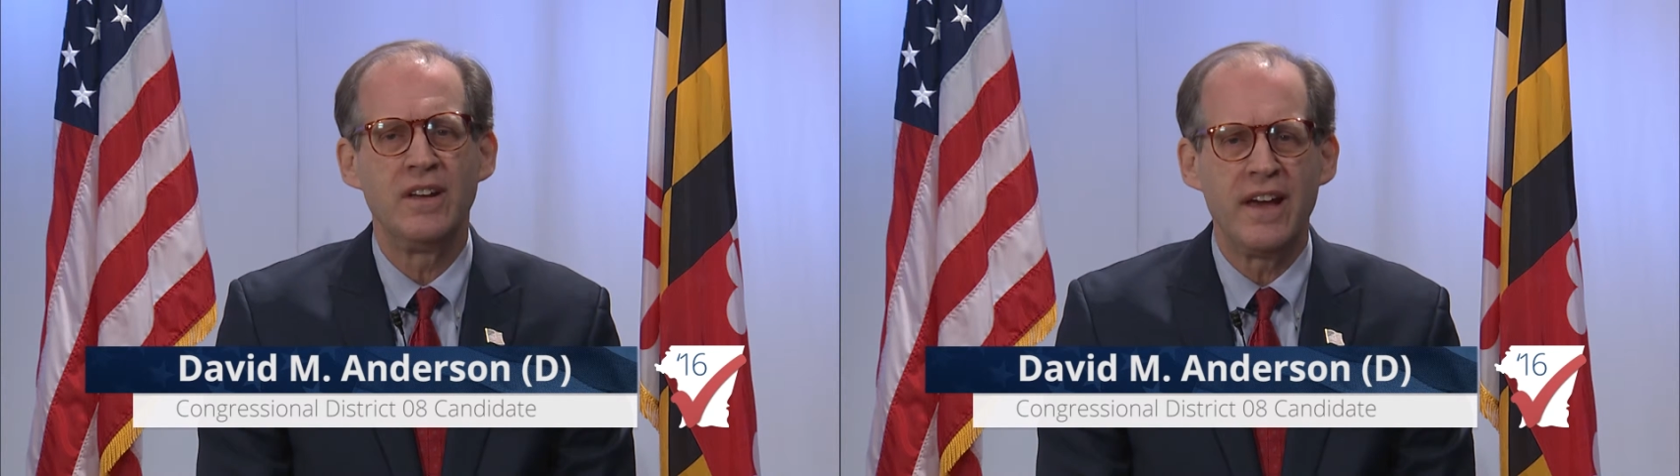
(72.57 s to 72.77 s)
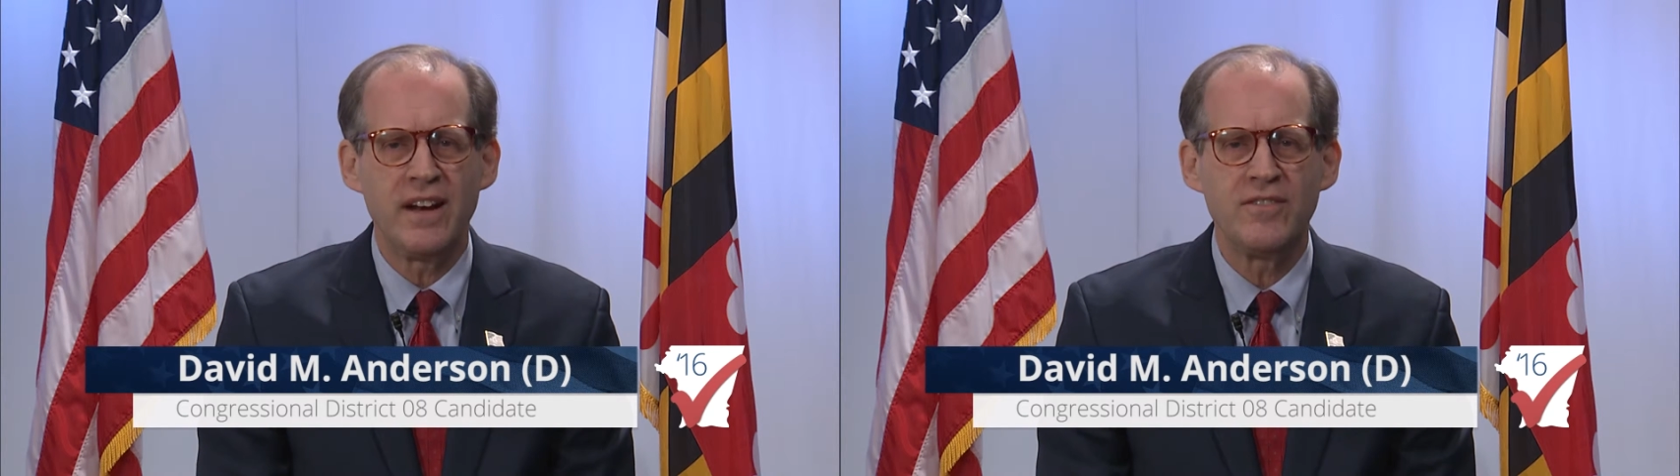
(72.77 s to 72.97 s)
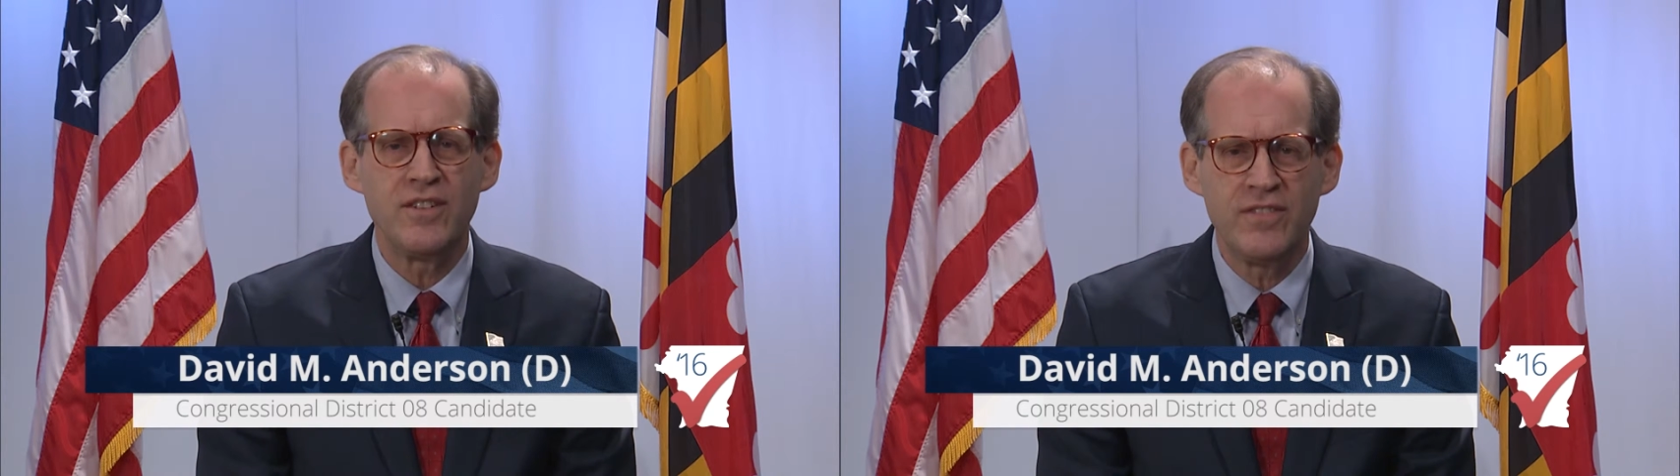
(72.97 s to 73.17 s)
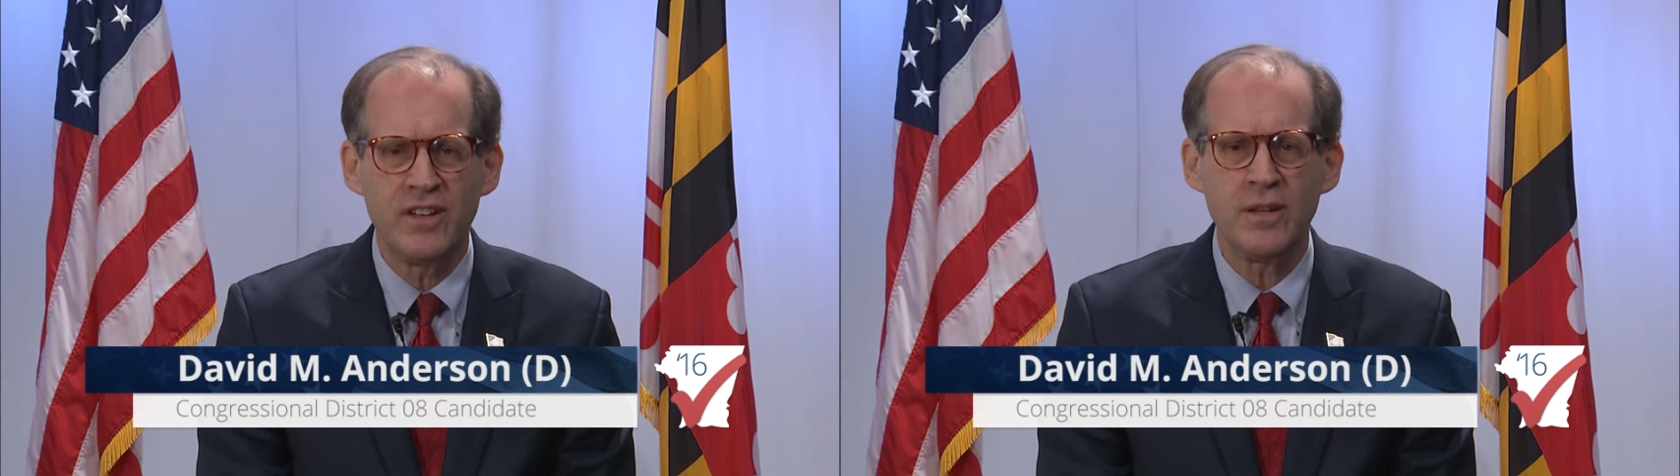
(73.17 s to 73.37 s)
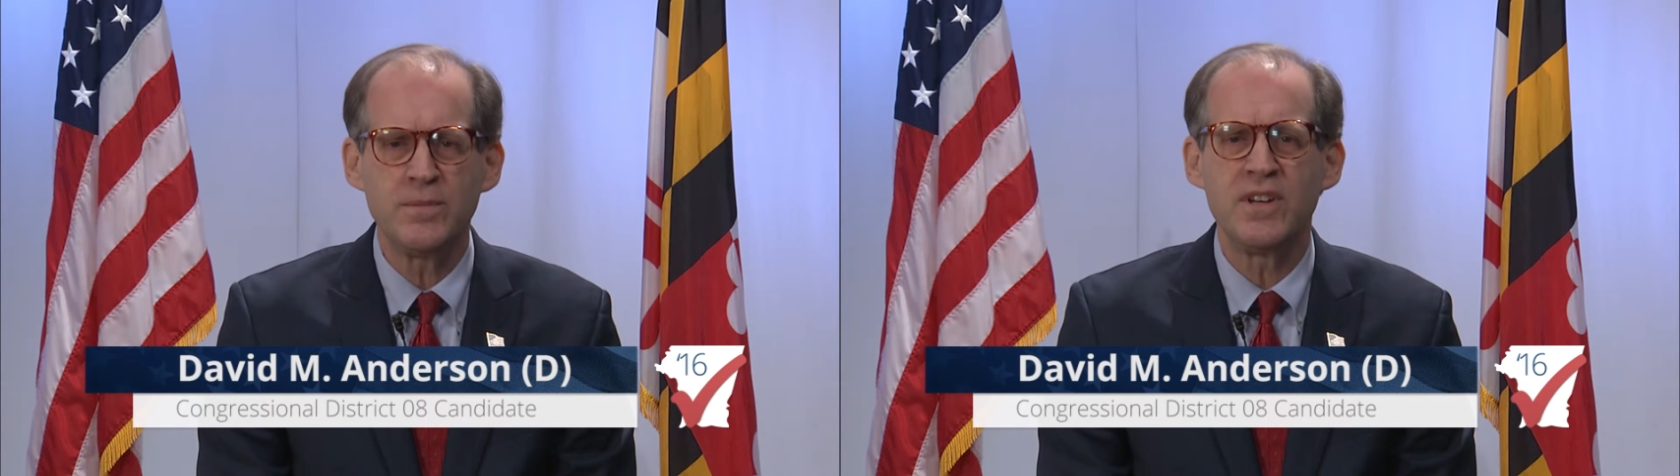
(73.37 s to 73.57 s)
and I've
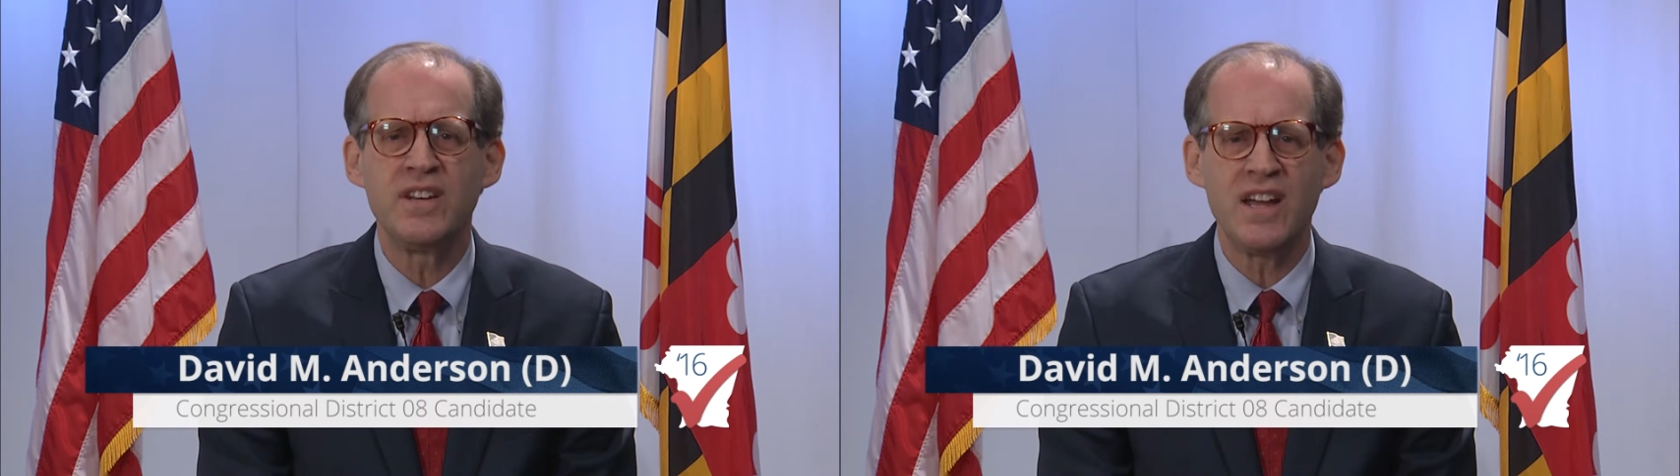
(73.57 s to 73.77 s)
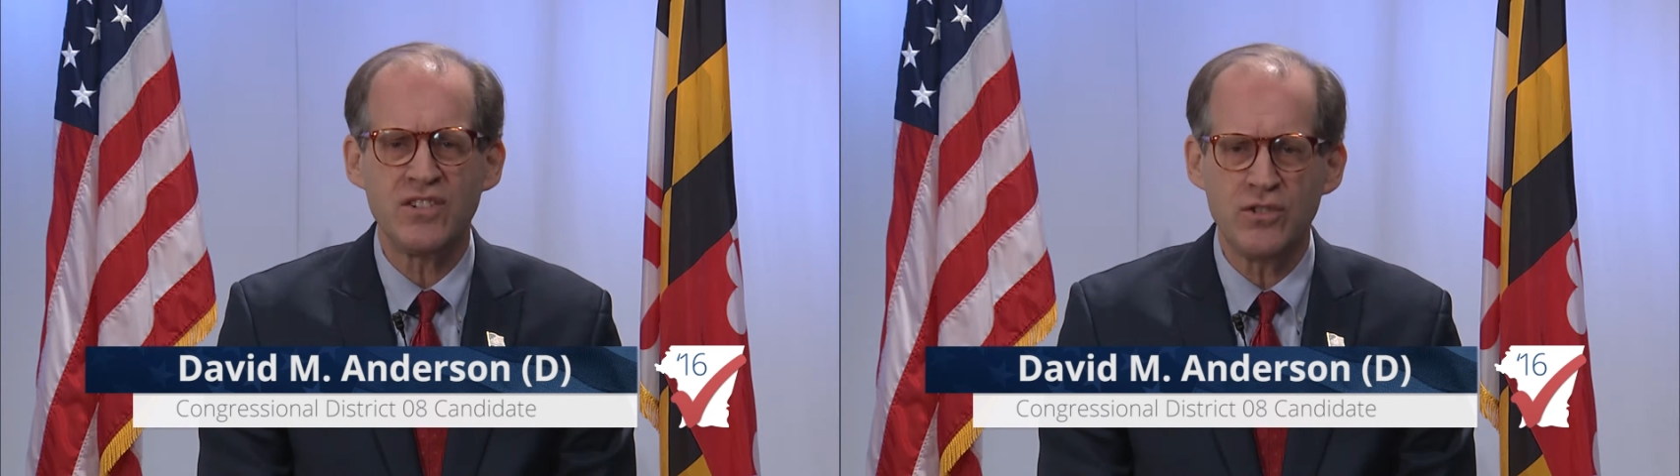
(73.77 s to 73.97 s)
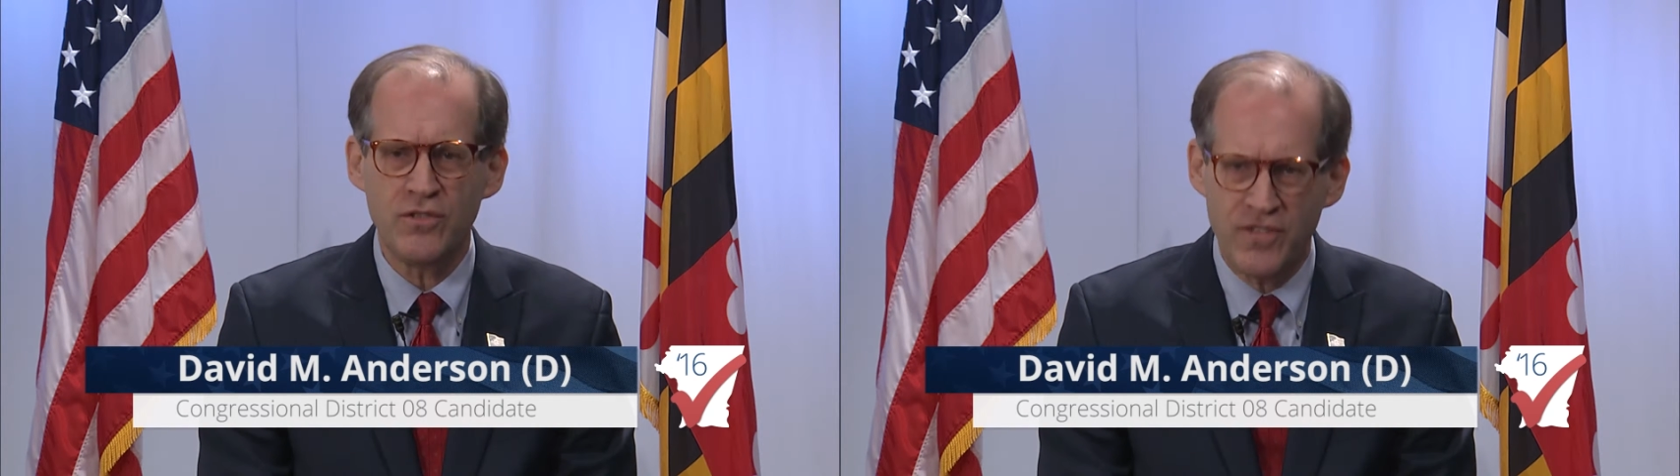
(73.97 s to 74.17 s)
developed a national